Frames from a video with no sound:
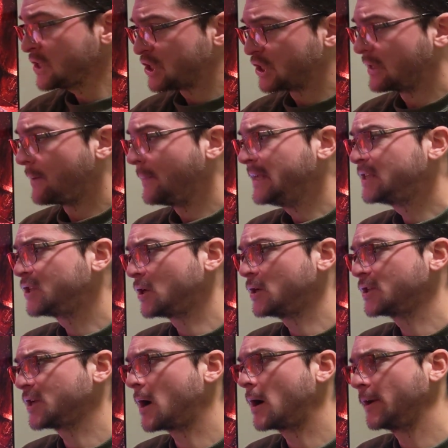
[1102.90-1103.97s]
So the mid
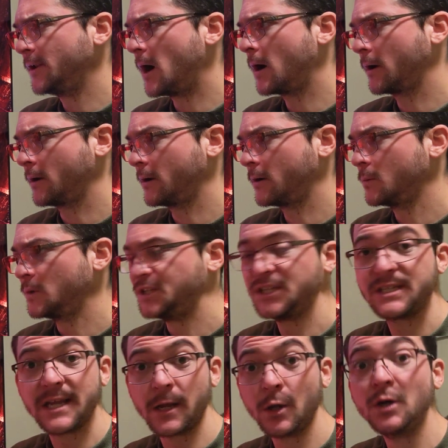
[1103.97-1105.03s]
tones are darker, which
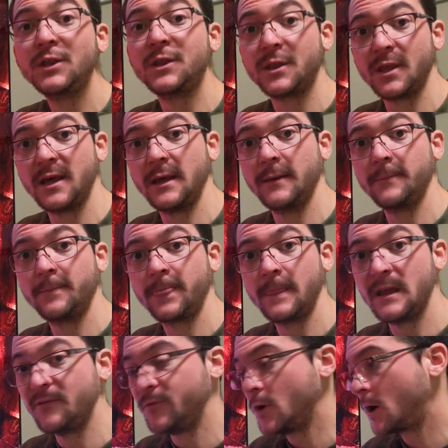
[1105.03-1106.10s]
is a good thing
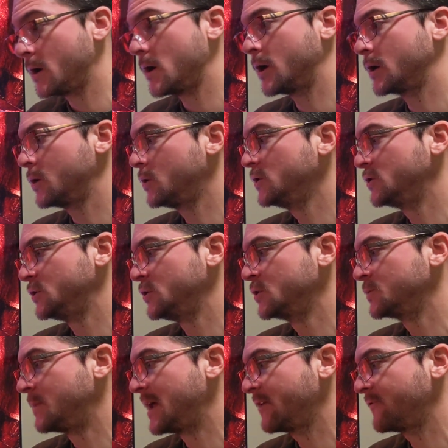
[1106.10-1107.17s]
if you are not going to
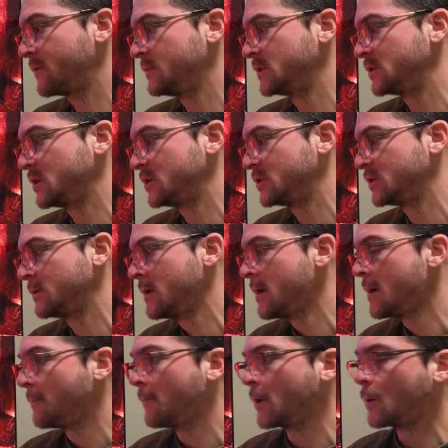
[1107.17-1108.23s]
use black frame insertion.
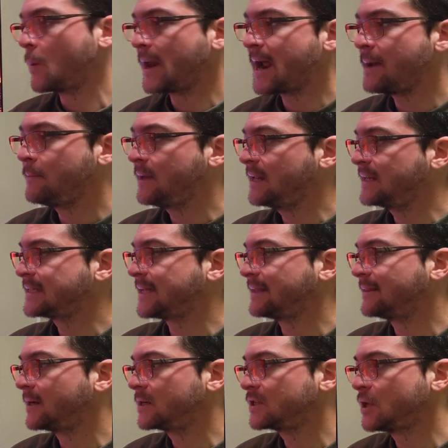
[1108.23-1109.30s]
But what I mean is
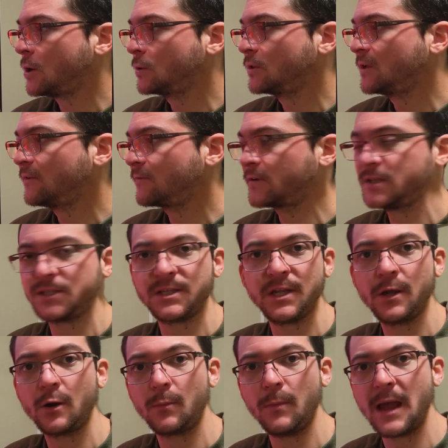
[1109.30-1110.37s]
that there's no difference
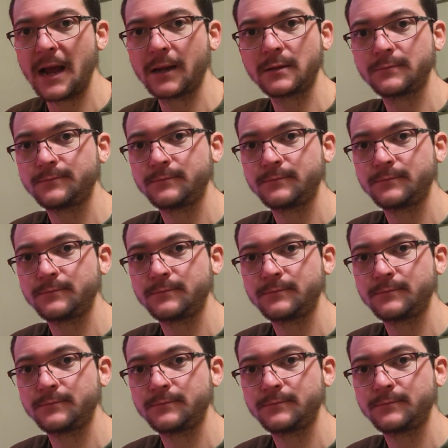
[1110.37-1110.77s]
near black.